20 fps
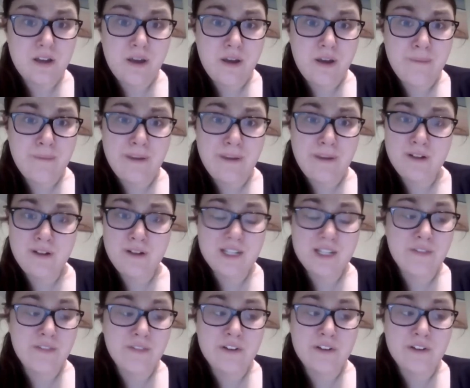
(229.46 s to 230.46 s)
her parents
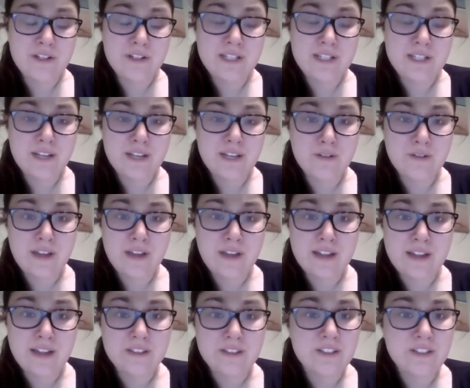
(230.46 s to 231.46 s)
never going to see her
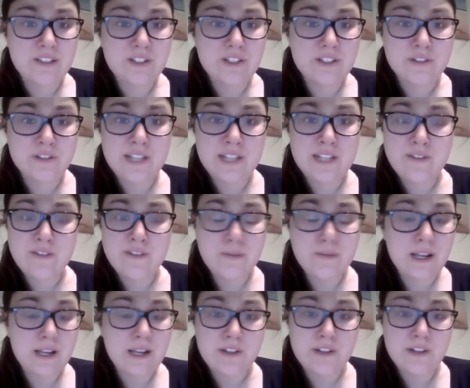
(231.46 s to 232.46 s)
again. She'll never
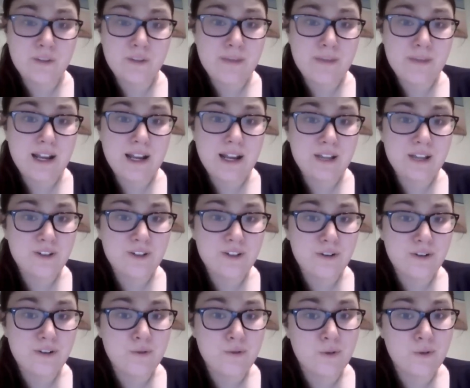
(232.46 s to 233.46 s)
be in another ballet
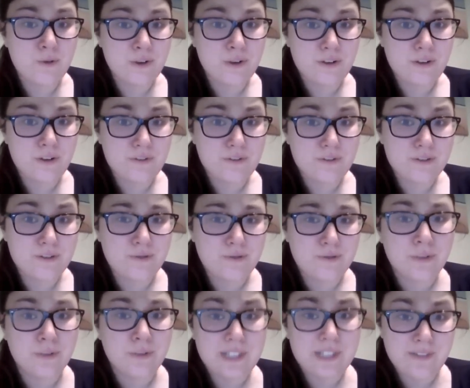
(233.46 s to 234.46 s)
show or another school
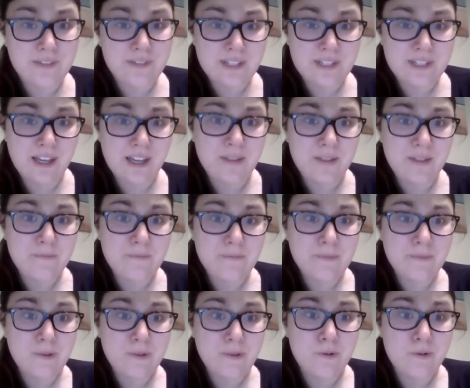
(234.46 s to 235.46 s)
nativity
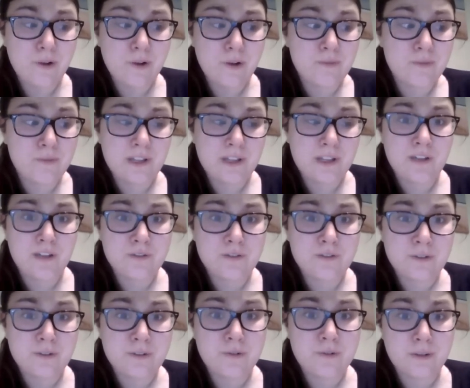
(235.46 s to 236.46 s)
or come to the after
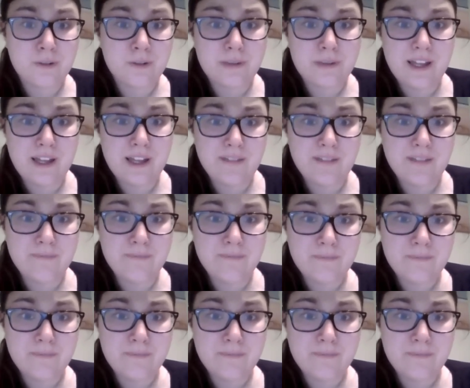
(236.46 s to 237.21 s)
school club again.